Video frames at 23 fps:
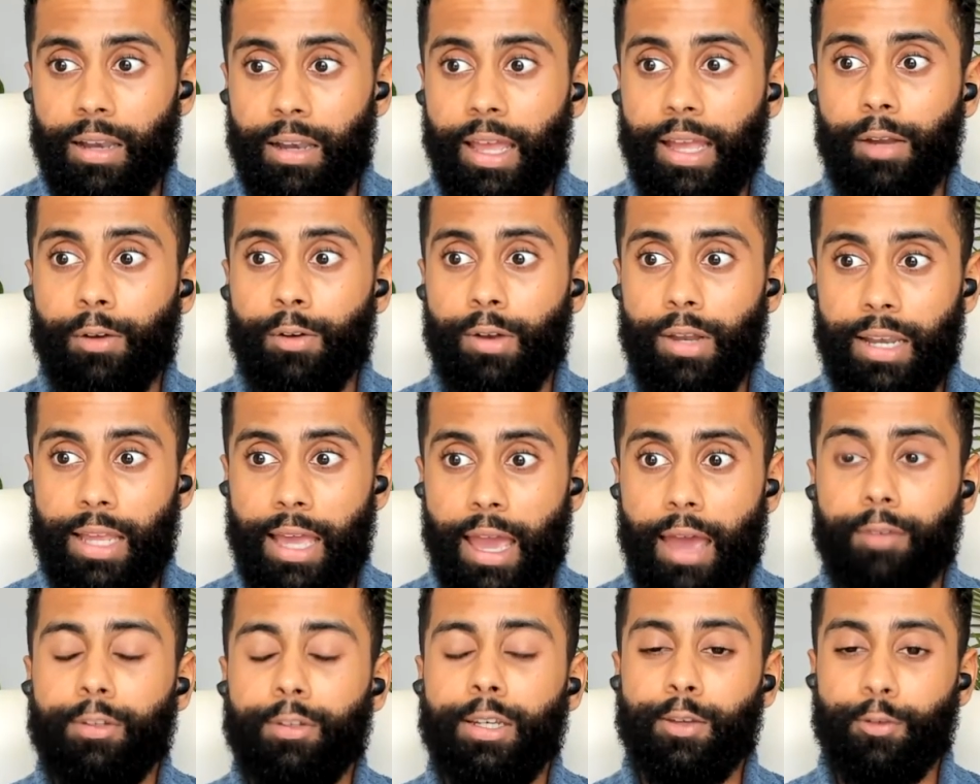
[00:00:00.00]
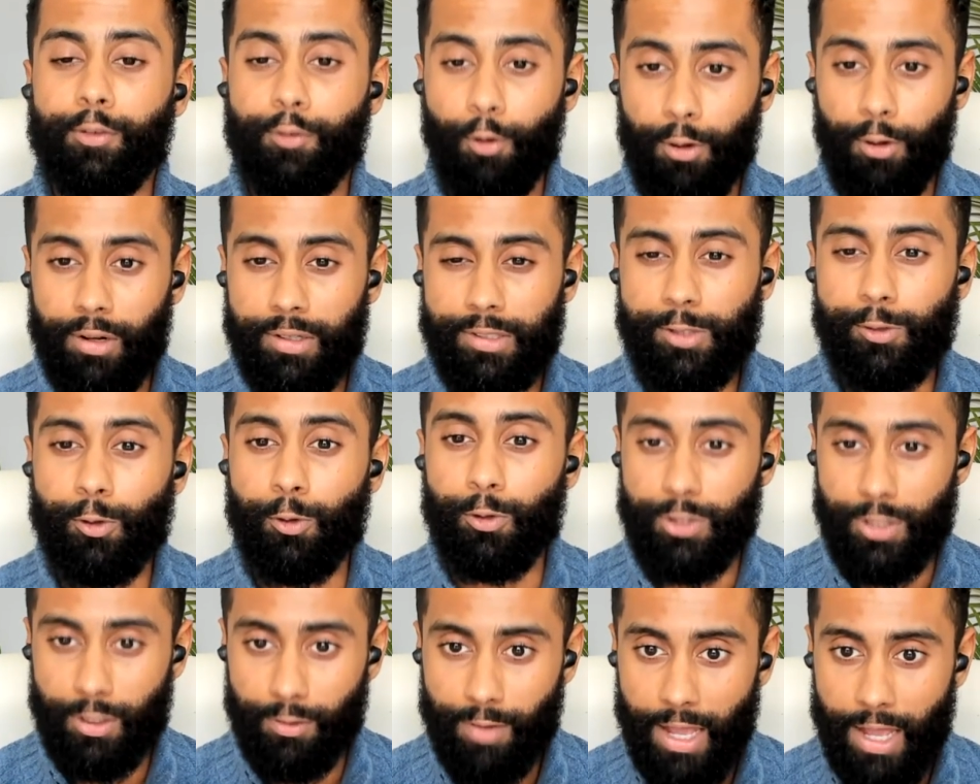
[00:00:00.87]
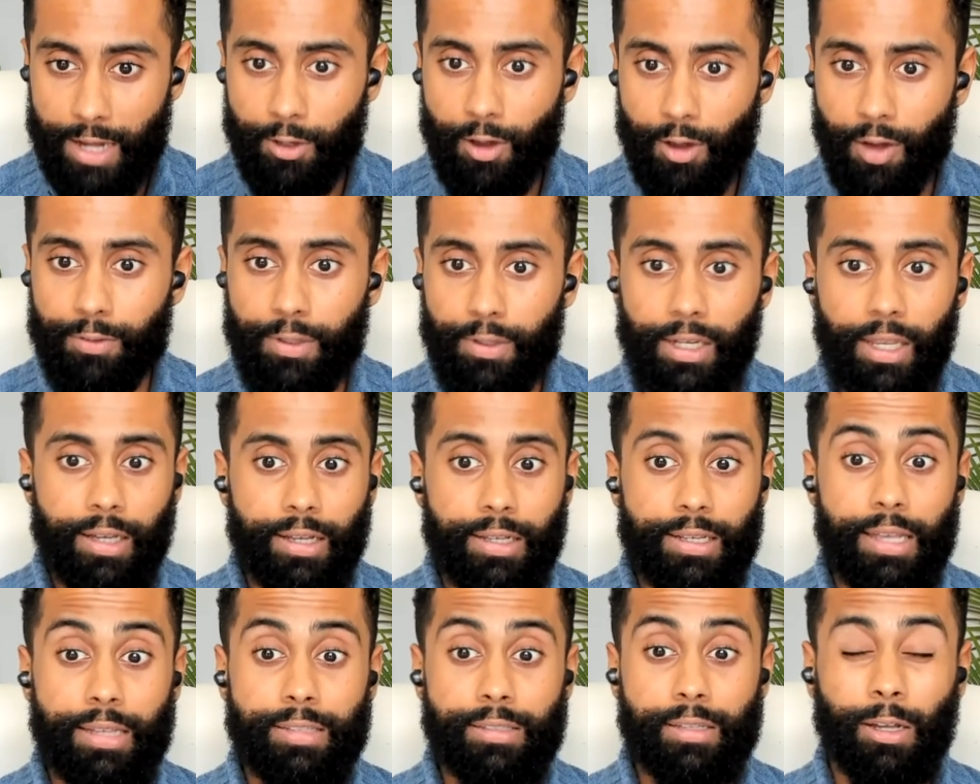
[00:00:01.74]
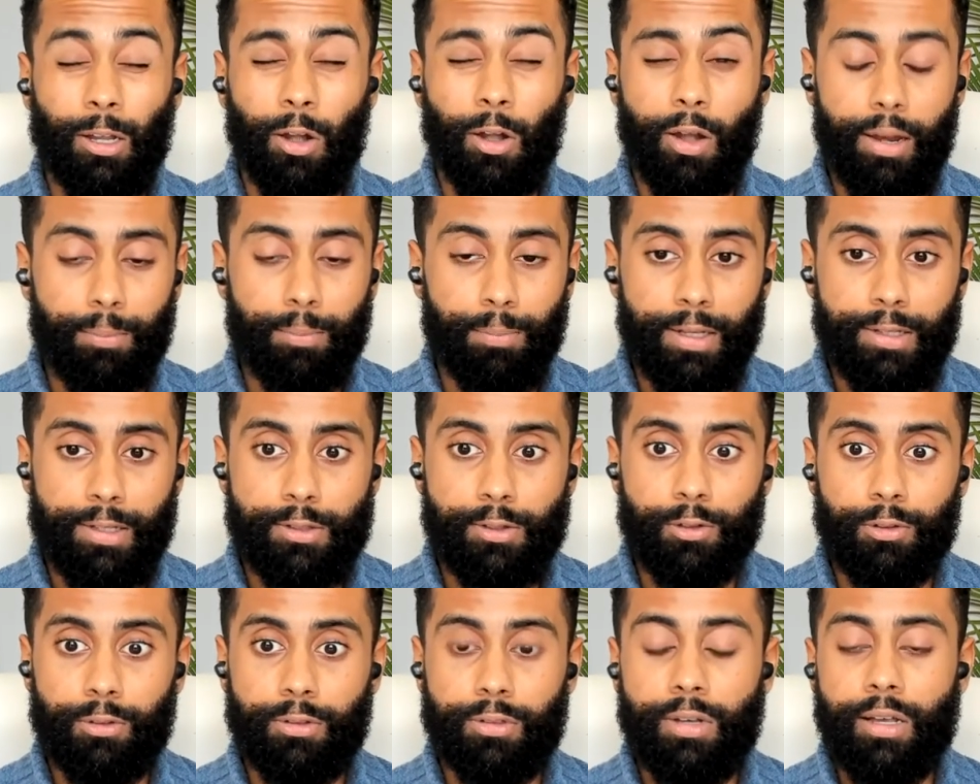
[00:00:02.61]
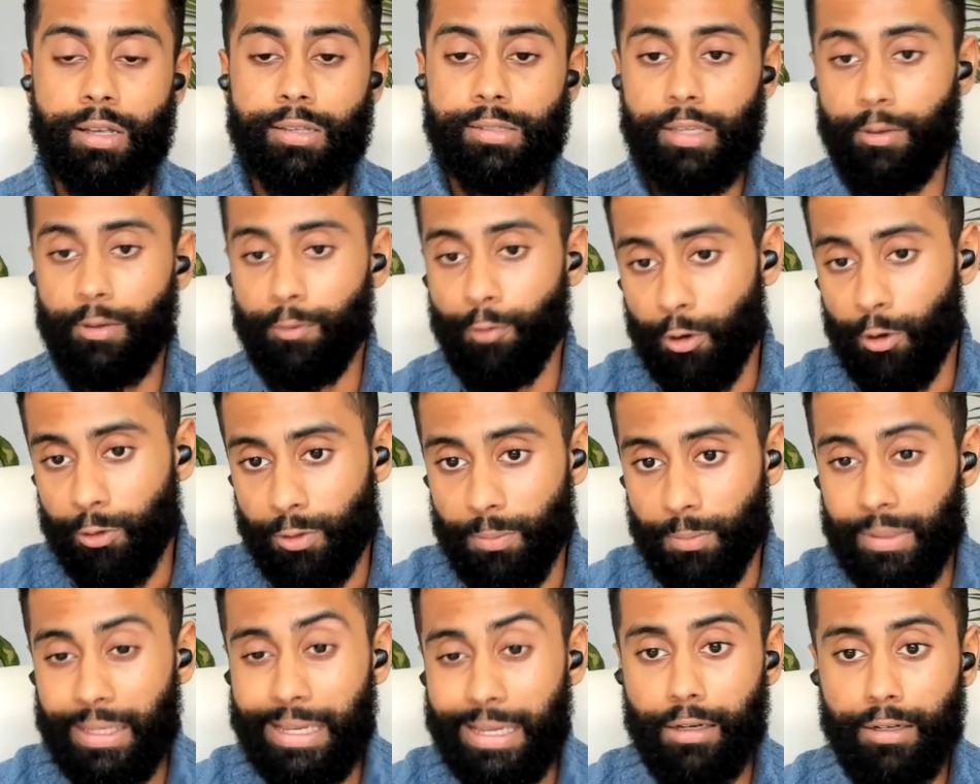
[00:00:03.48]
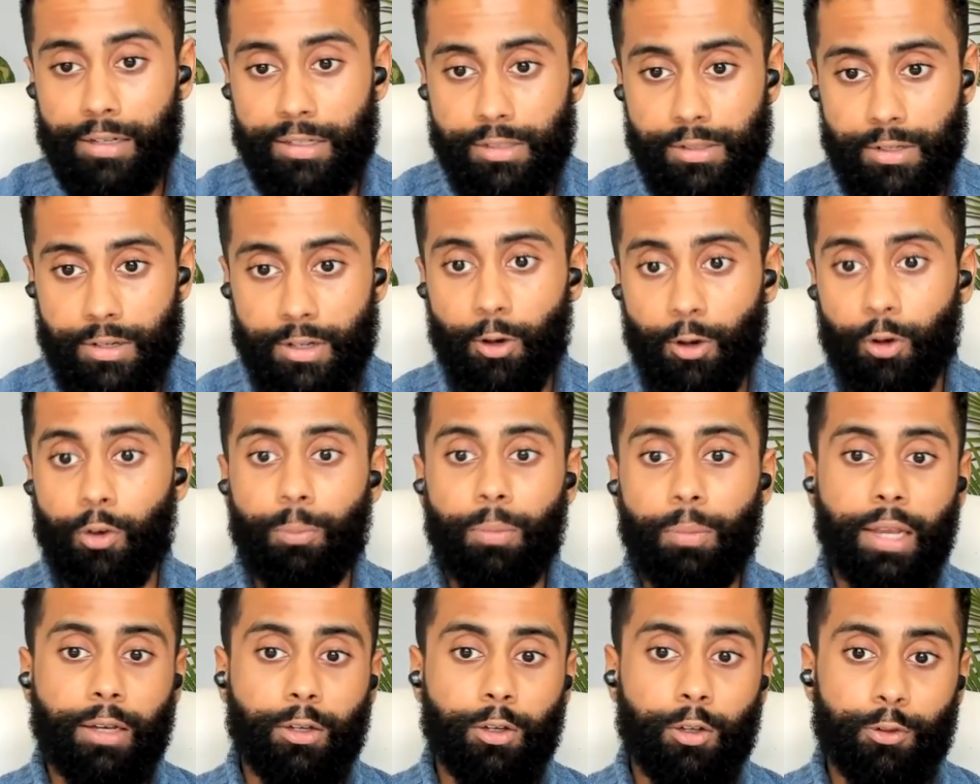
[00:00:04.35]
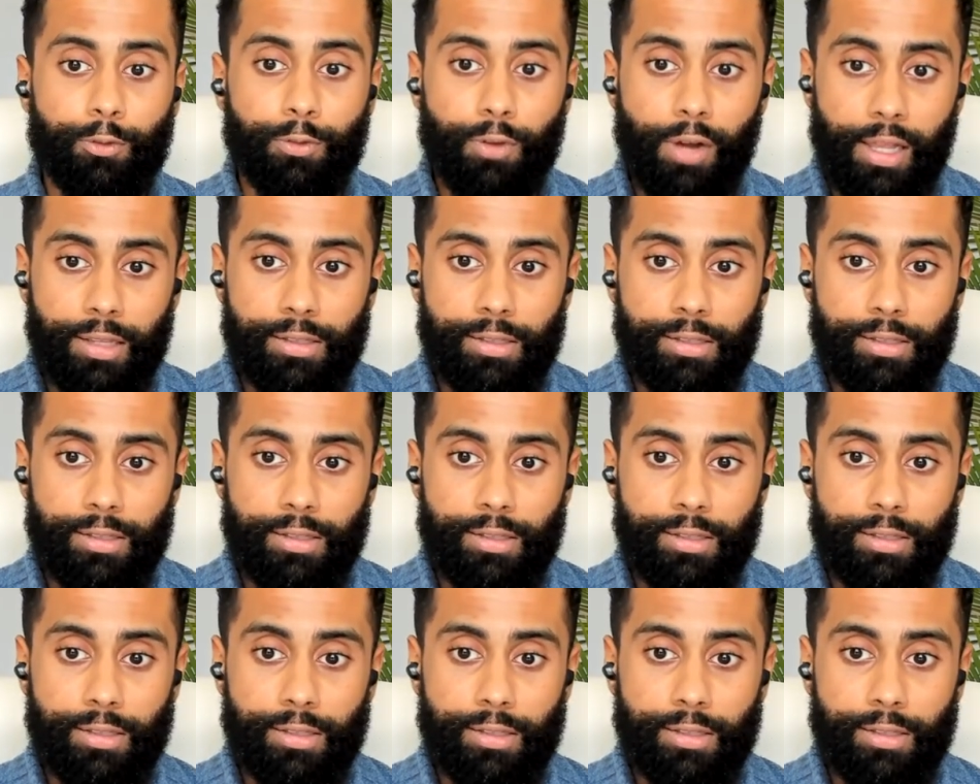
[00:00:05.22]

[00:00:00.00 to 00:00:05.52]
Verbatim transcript: like really heavily for its social value. I feel like it's a great place to see folks from the industry or to make new